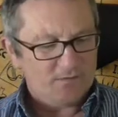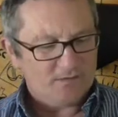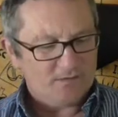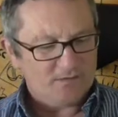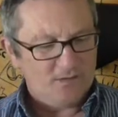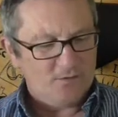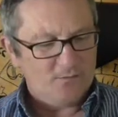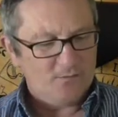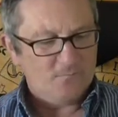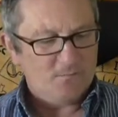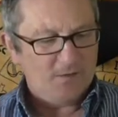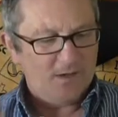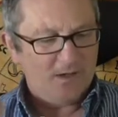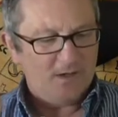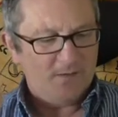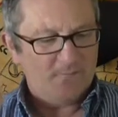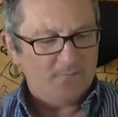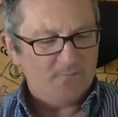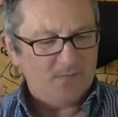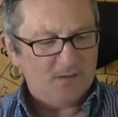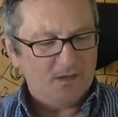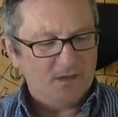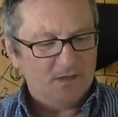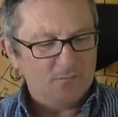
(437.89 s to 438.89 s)
So
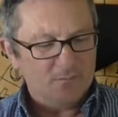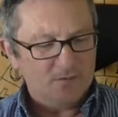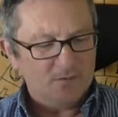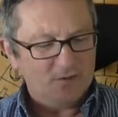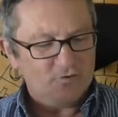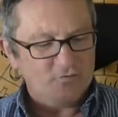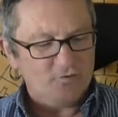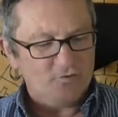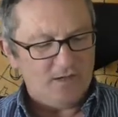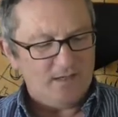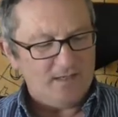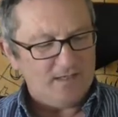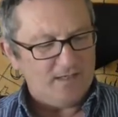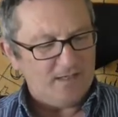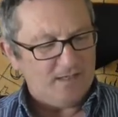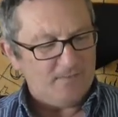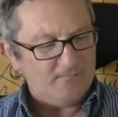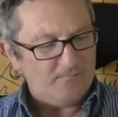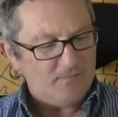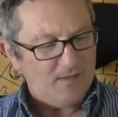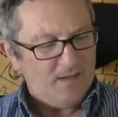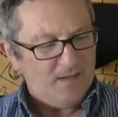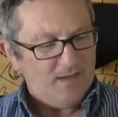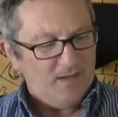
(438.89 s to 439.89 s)
it can be draining.